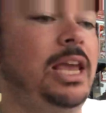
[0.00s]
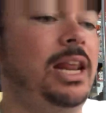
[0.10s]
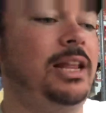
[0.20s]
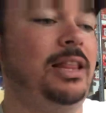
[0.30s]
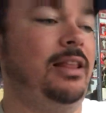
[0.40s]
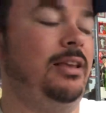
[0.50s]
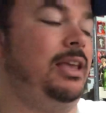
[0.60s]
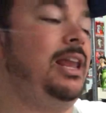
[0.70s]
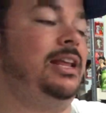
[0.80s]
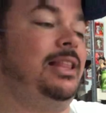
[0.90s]
getting
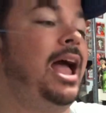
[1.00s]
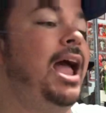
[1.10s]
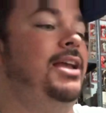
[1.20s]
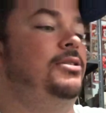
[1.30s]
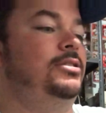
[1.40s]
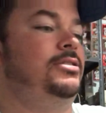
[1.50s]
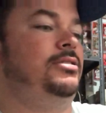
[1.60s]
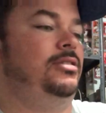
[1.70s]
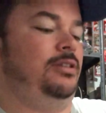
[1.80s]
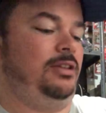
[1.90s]
9s